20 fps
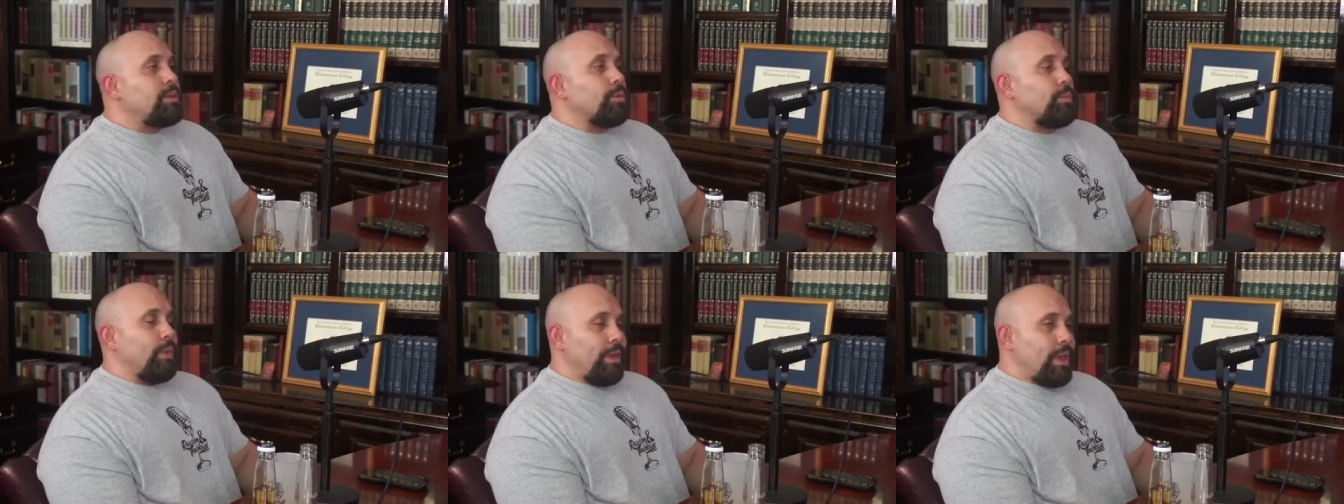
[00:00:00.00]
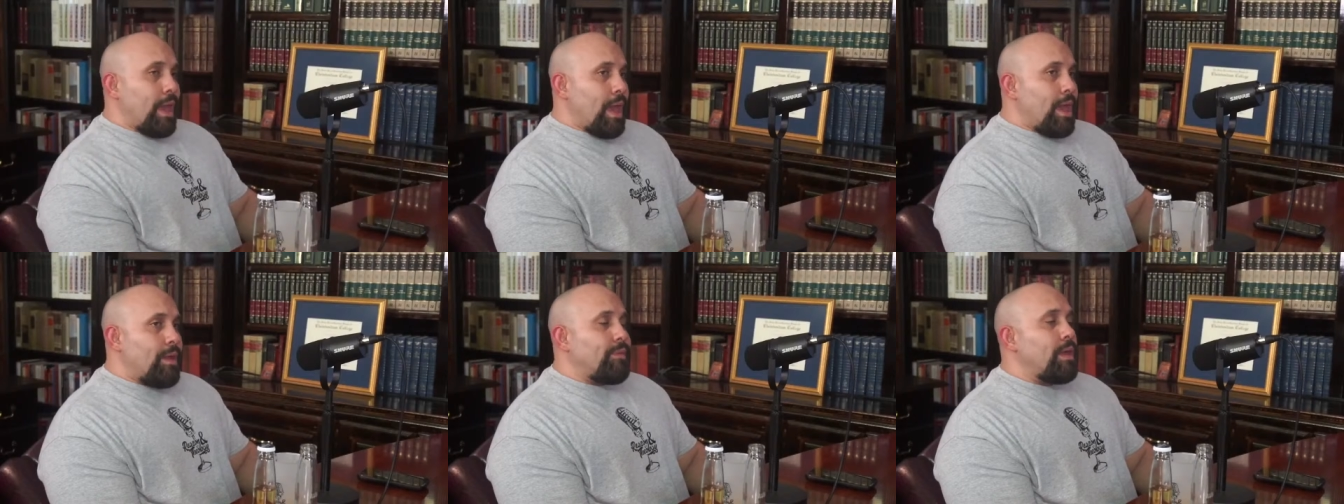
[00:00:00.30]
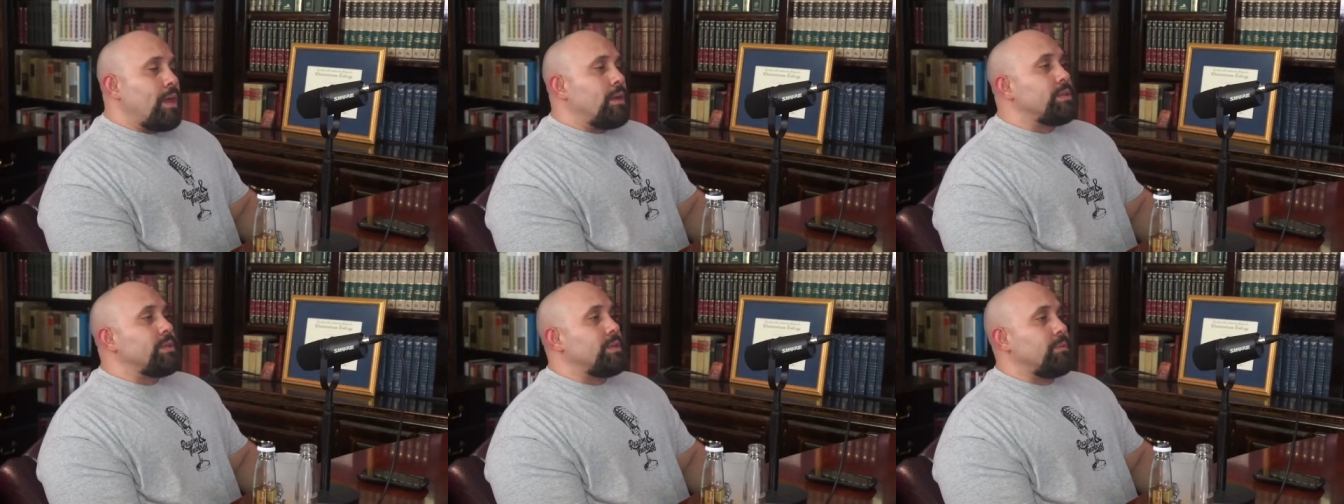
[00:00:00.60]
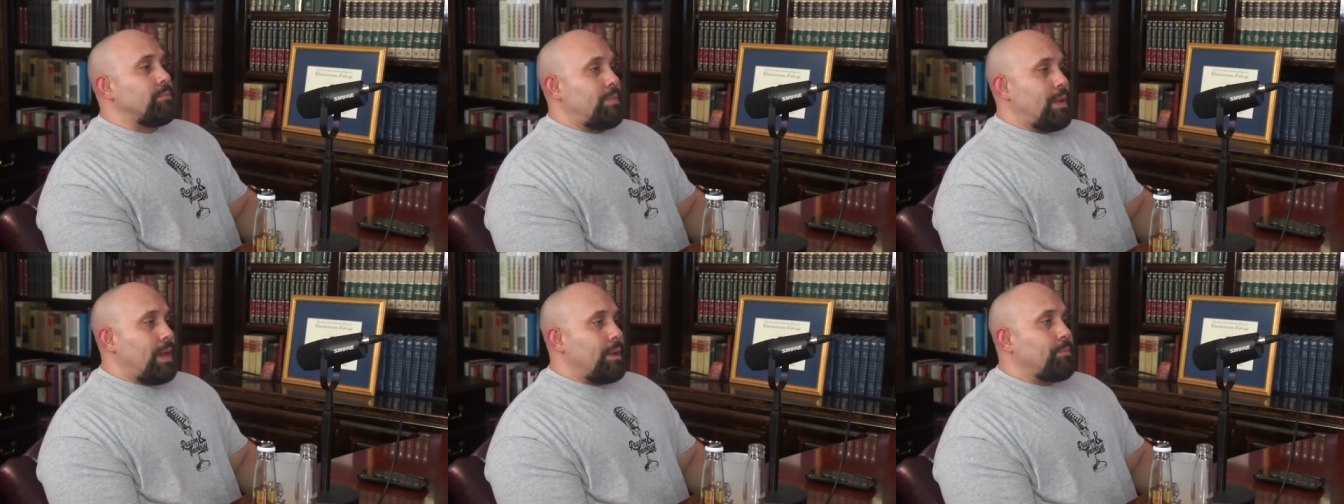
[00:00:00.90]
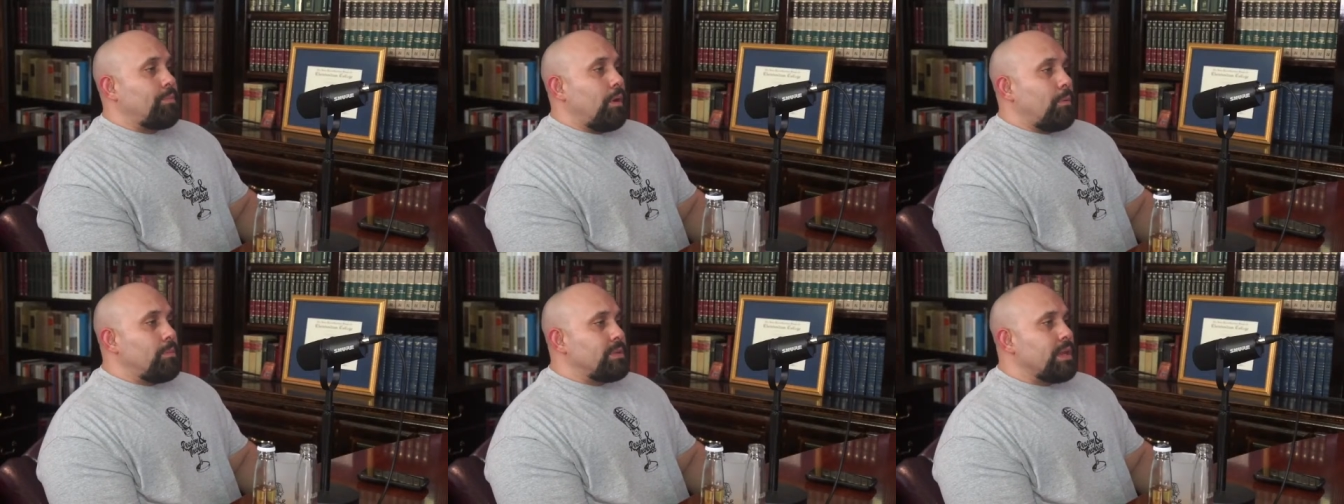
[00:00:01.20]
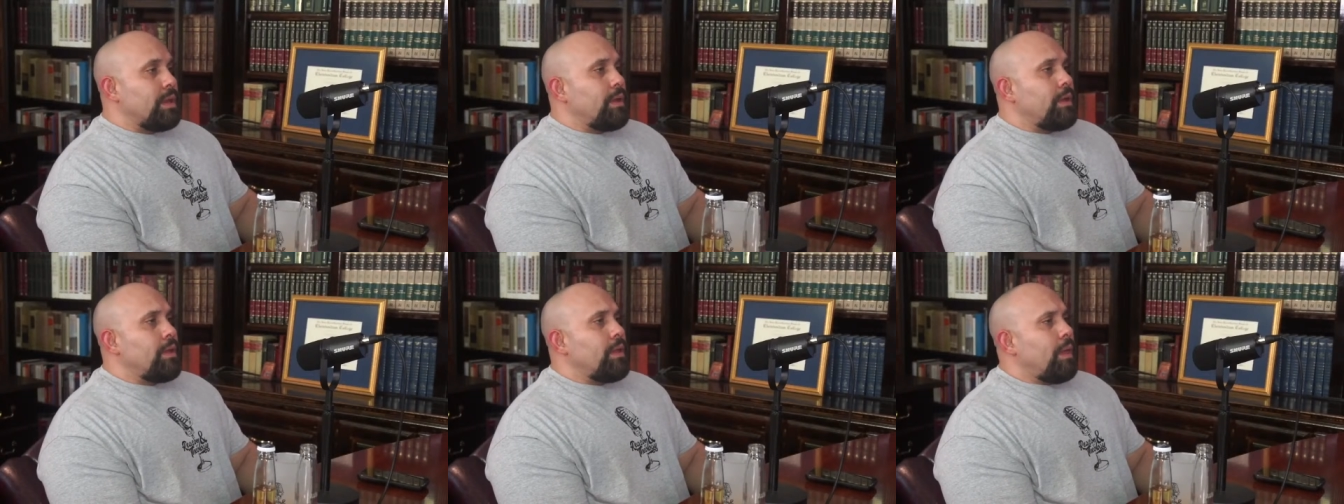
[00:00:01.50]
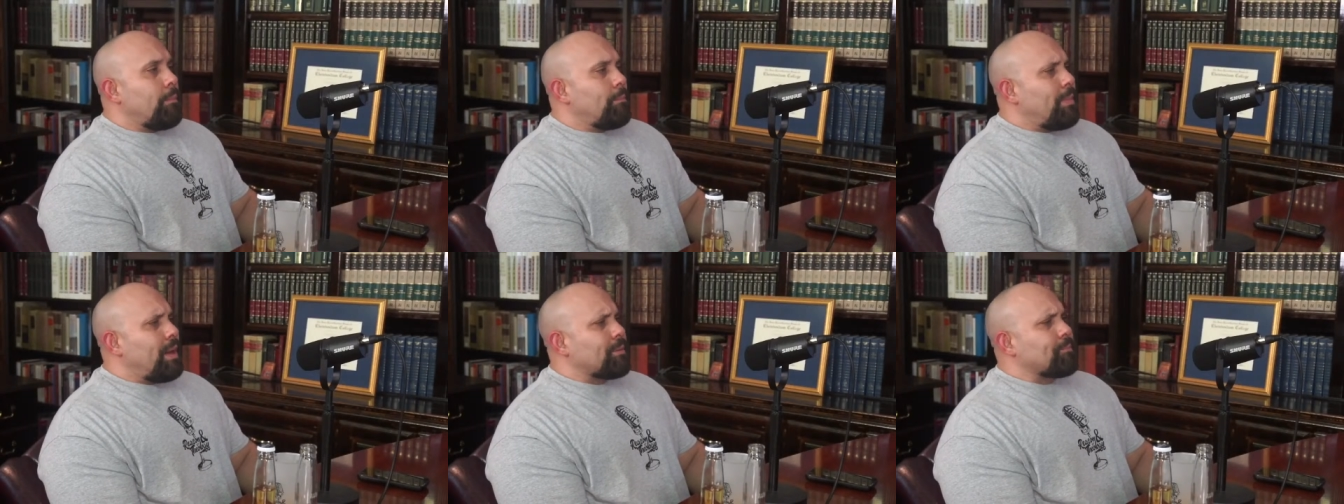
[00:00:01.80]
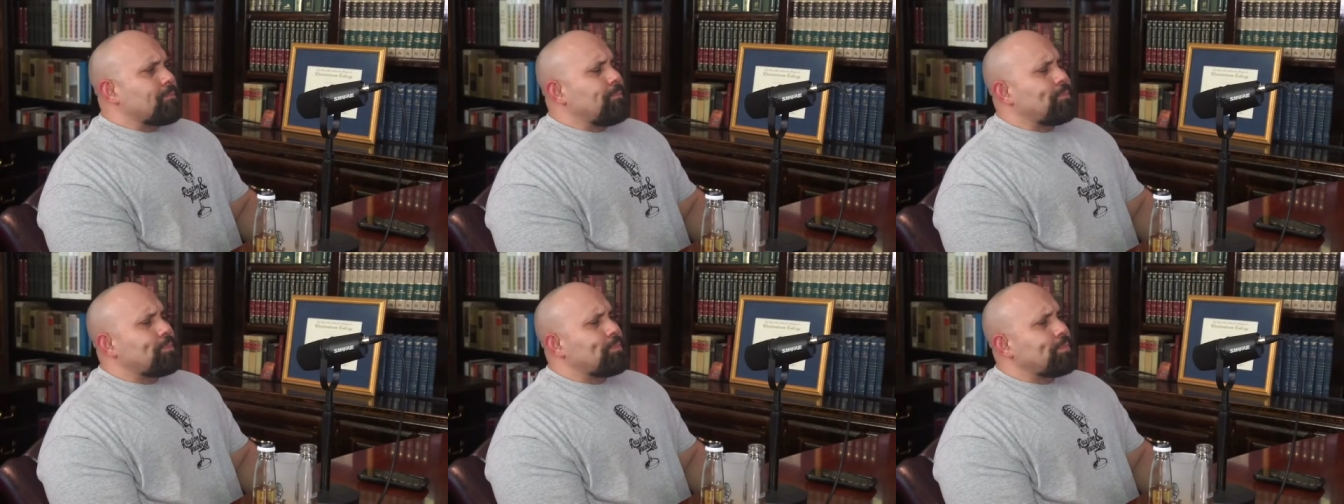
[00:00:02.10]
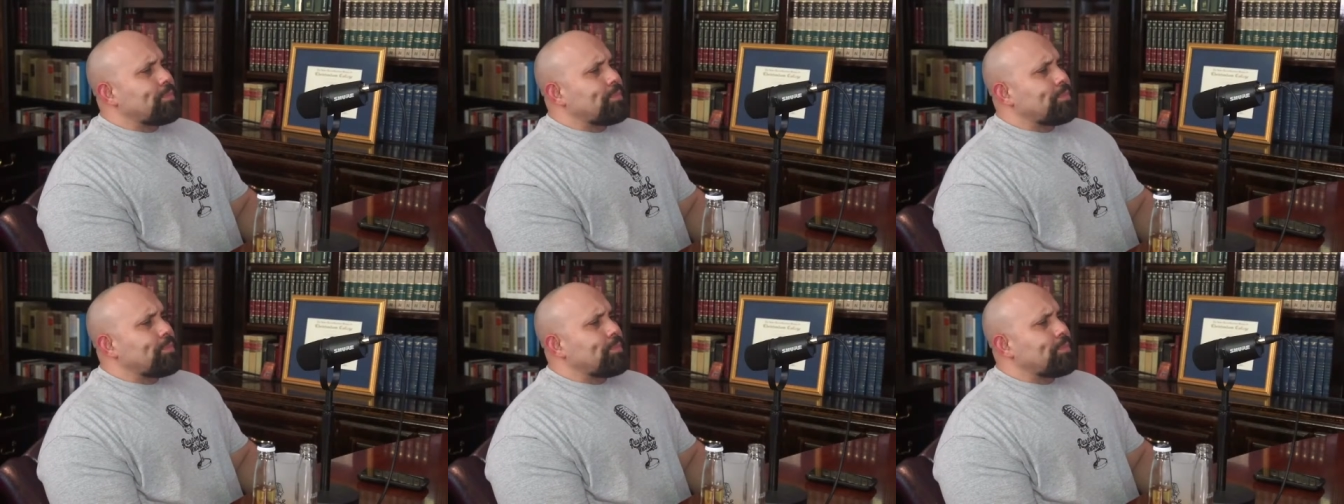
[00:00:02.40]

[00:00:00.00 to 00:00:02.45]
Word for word: We have had some bad popes, but